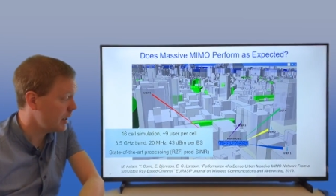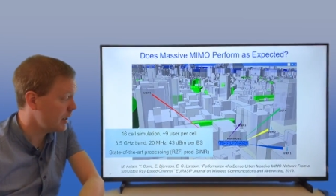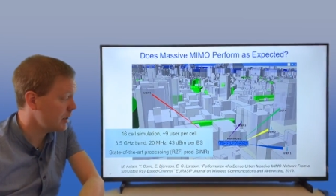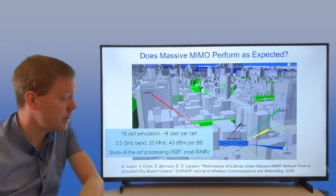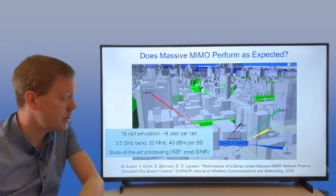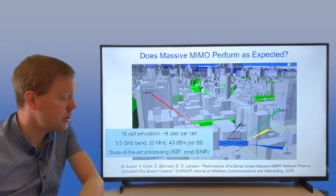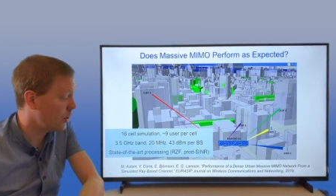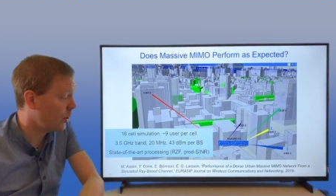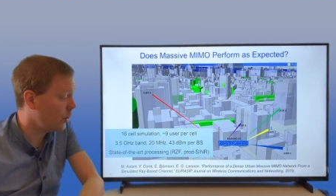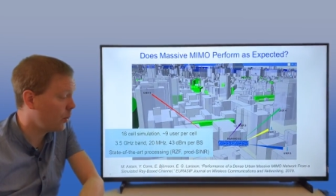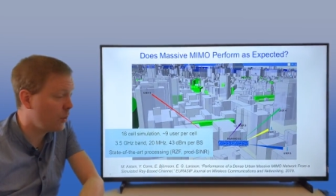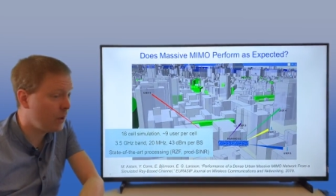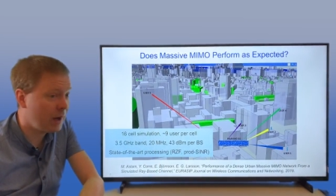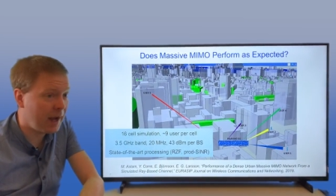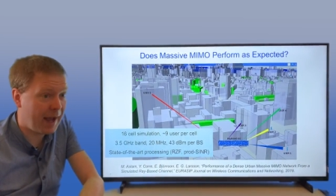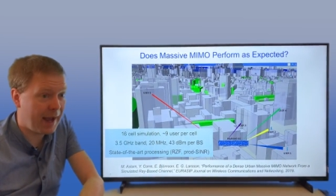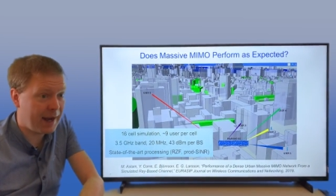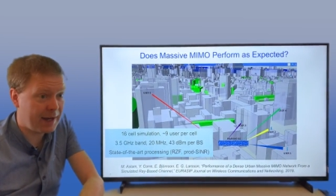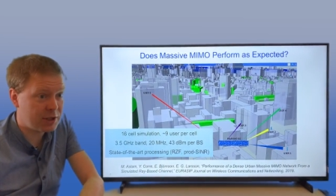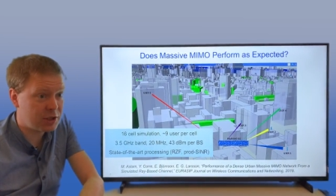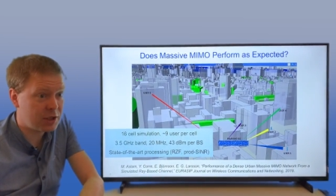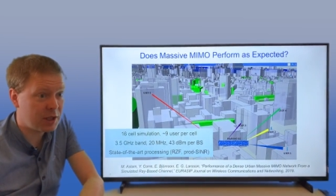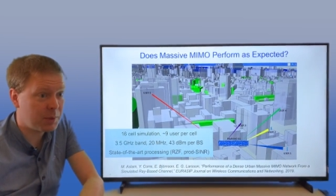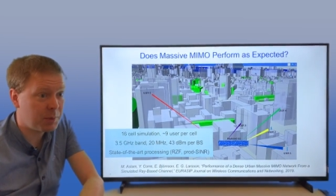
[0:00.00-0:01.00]
So
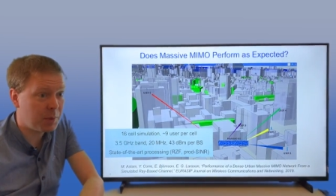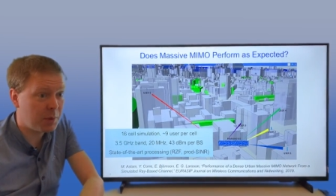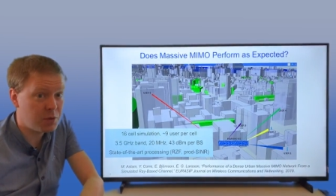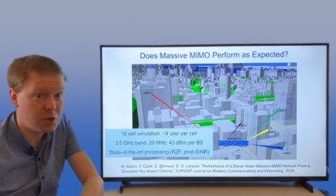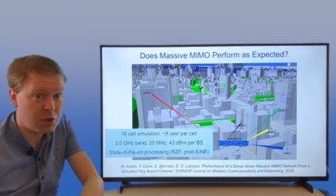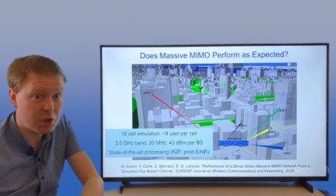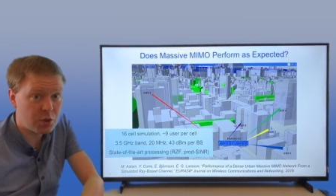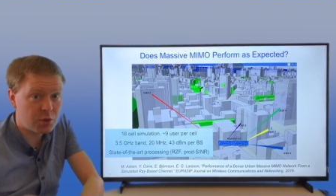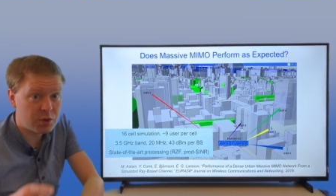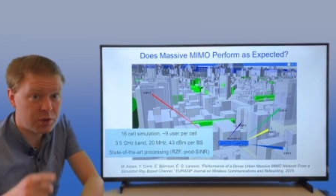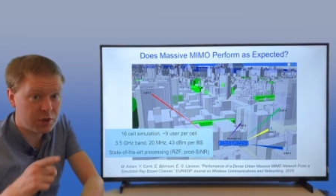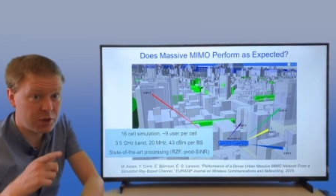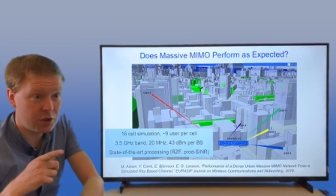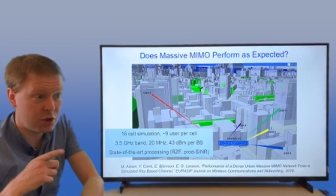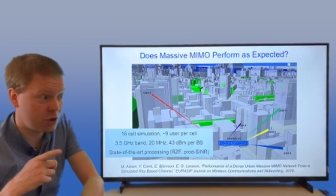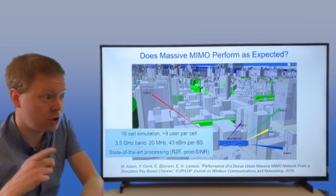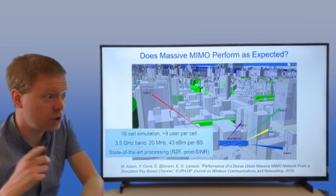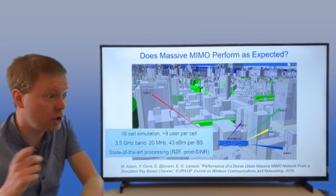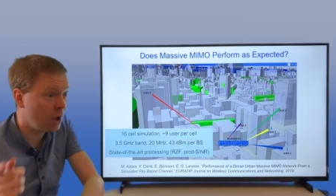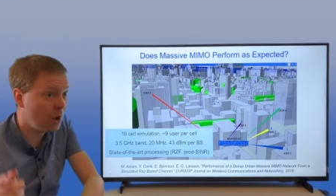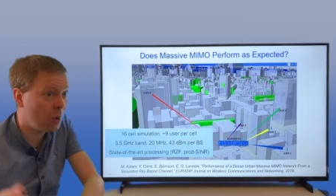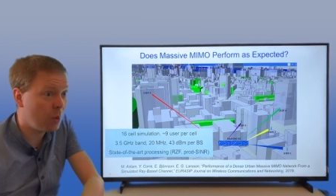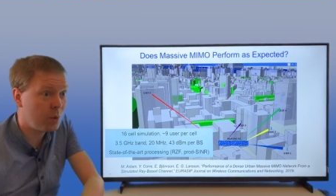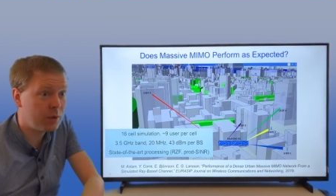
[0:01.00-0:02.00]
actually we're using the
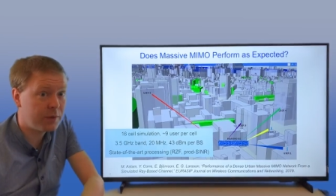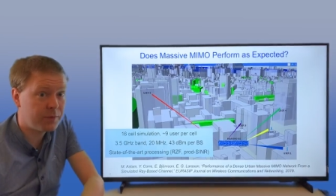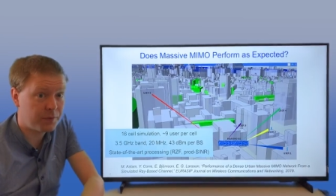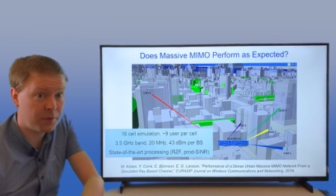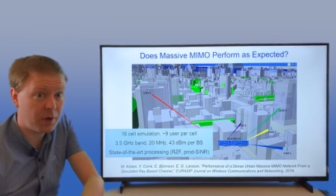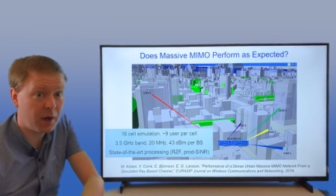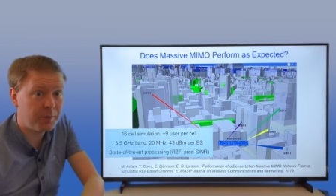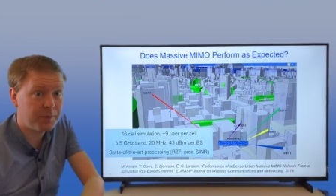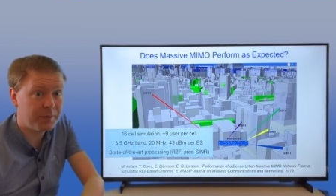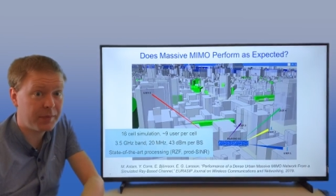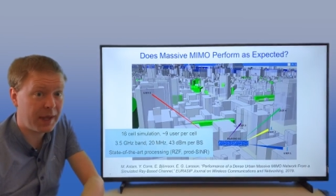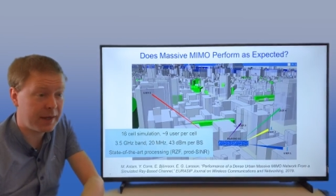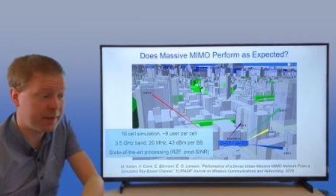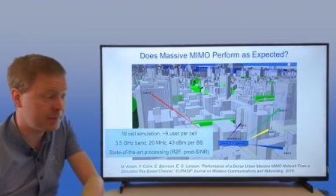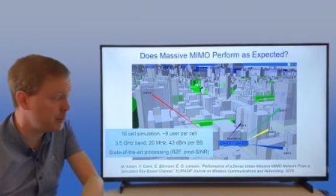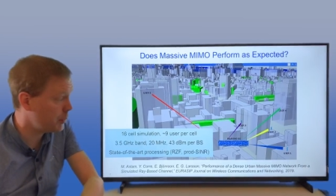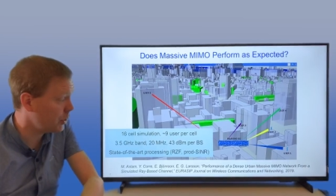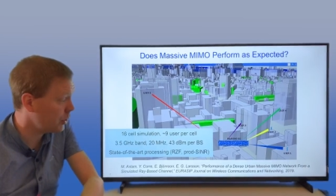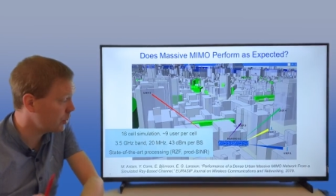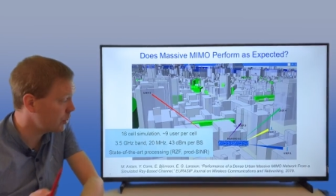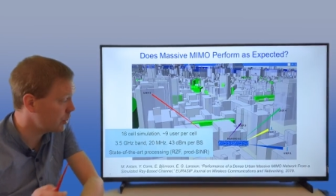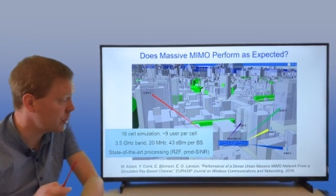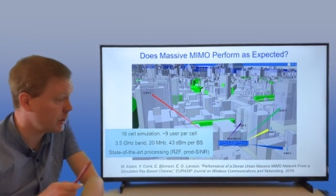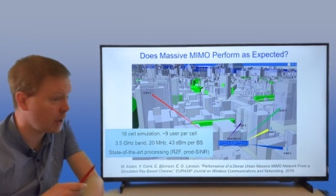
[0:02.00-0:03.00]
code from that
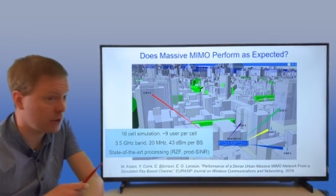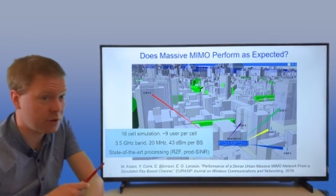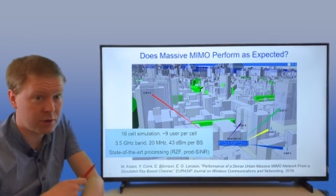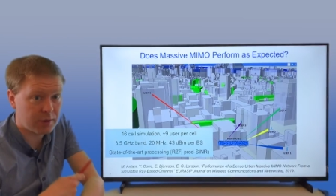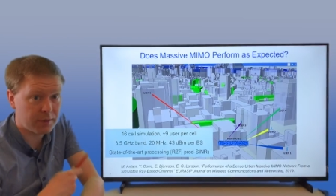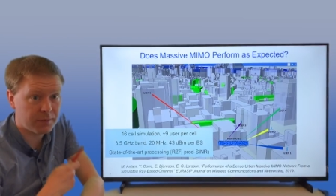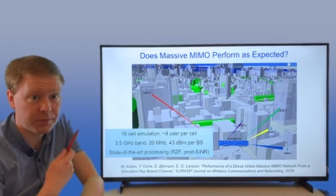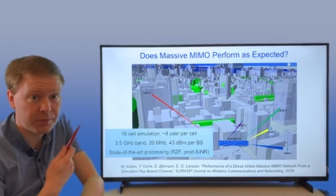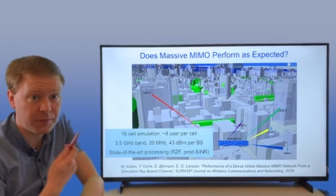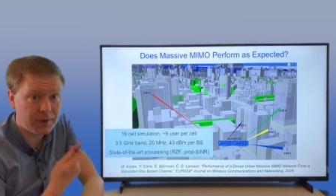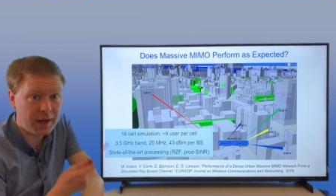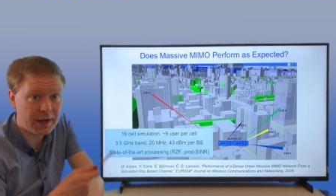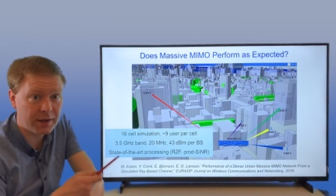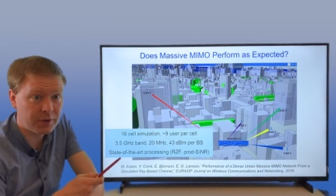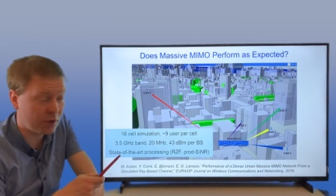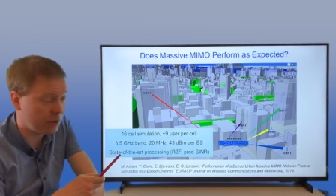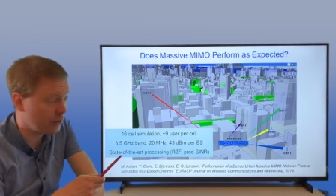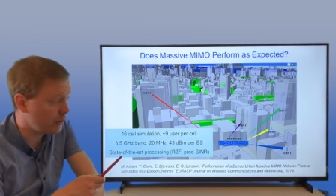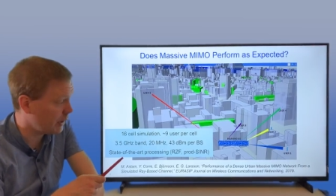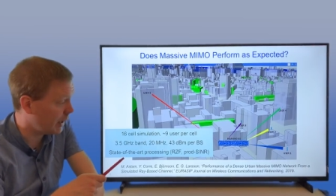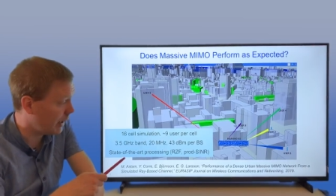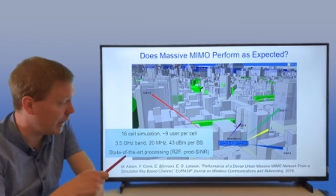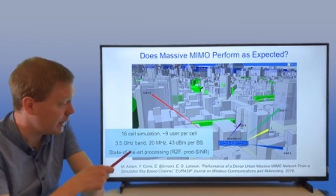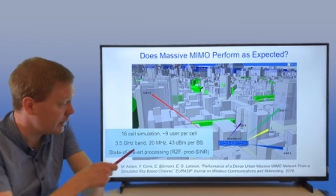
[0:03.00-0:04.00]
book that you can find
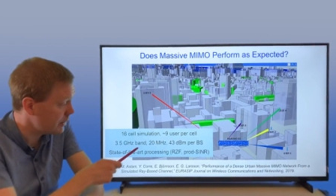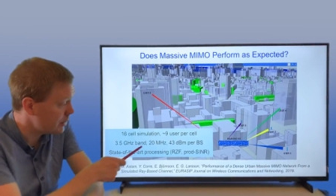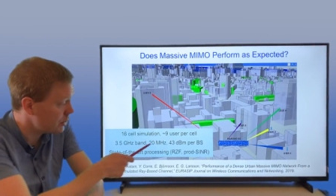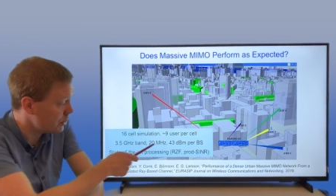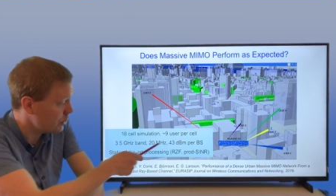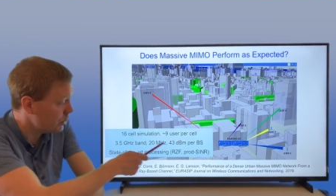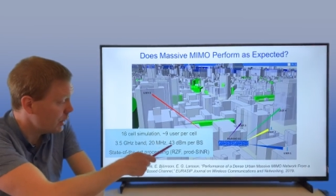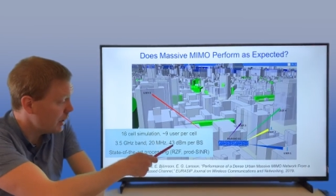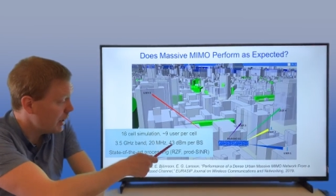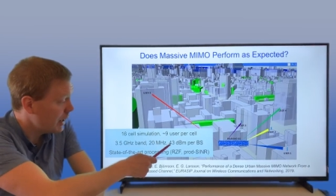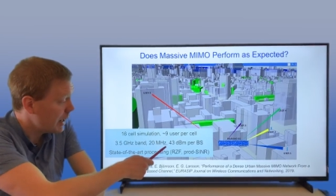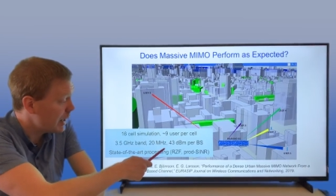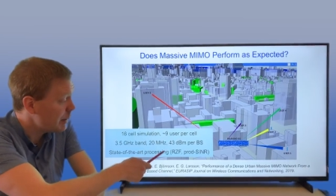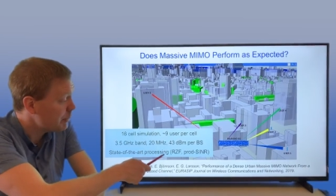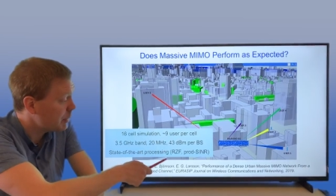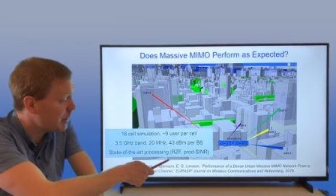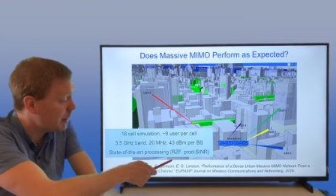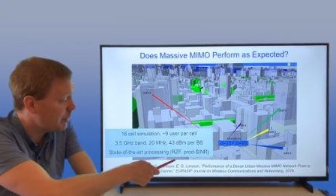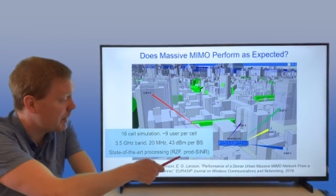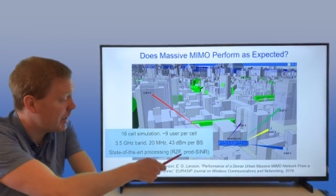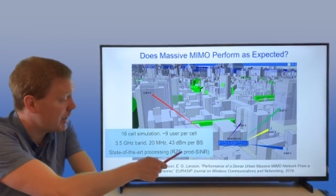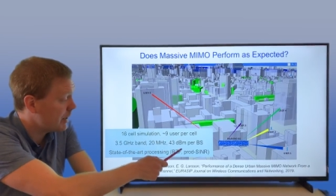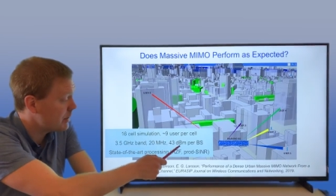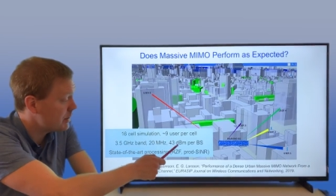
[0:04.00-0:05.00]
online to
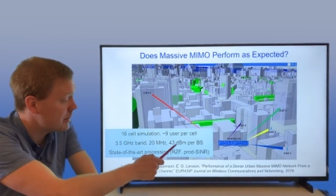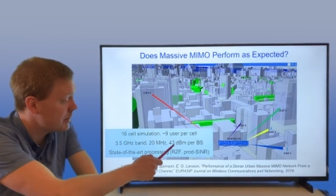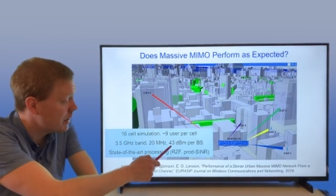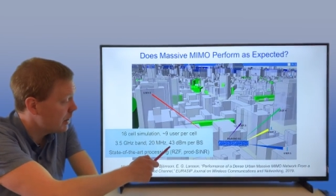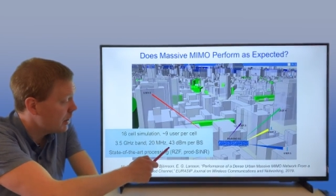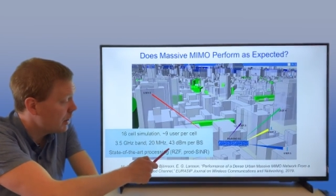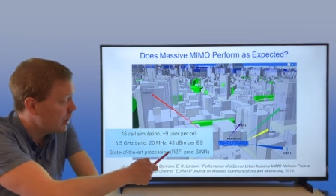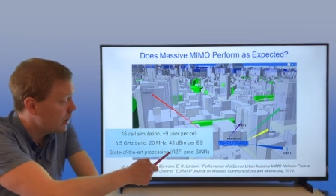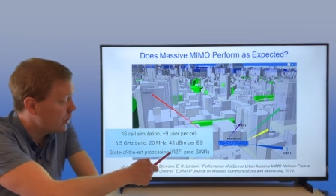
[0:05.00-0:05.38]
implement